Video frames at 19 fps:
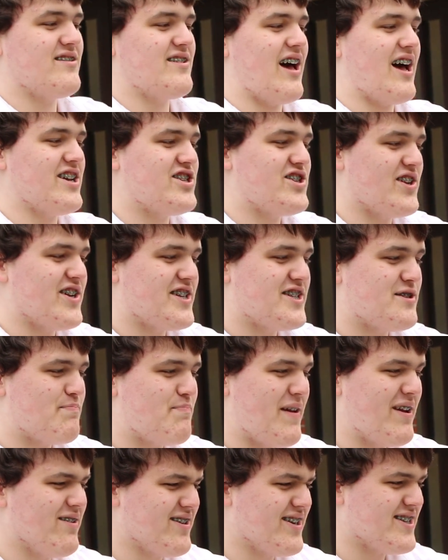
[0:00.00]
I should
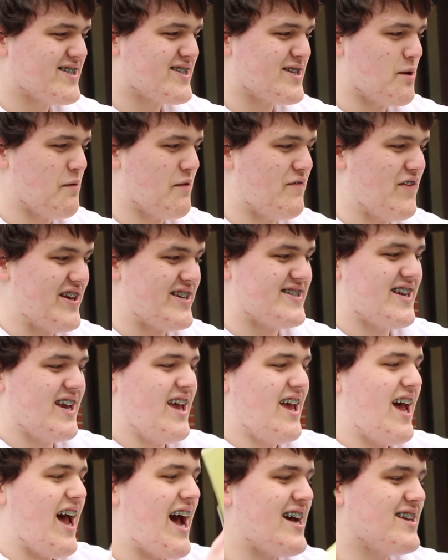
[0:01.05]
experience some of this
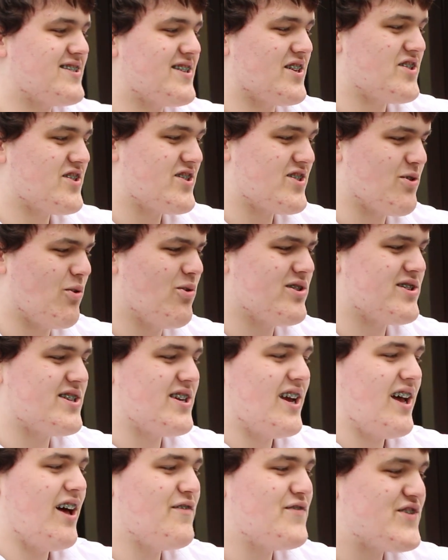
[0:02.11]
as a sort
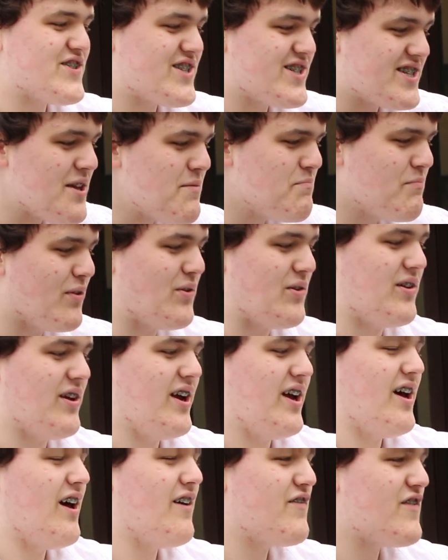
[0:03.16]
of symbol
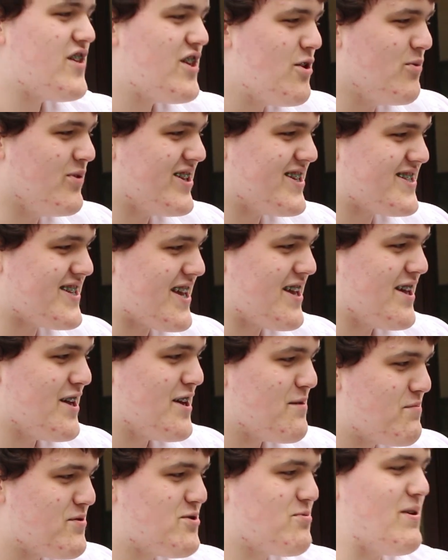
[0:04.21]
of unity
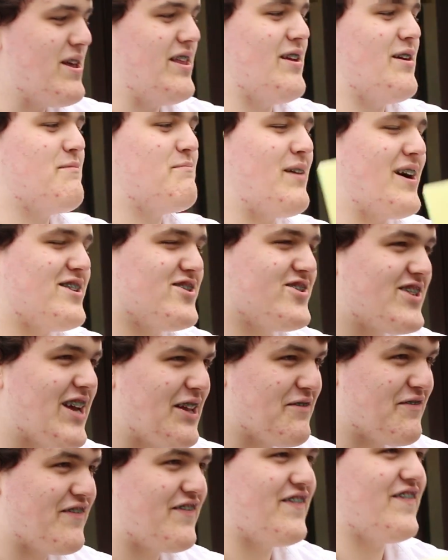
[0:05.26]
between
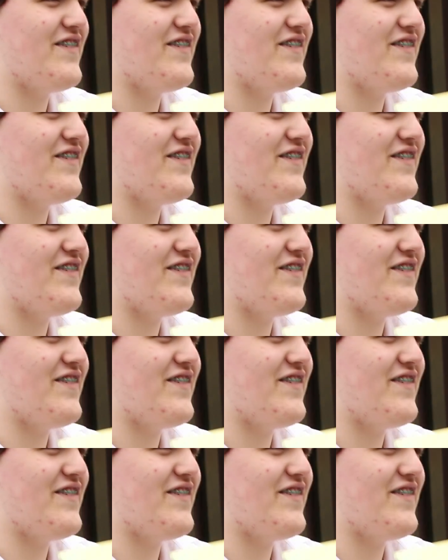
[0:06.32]
myself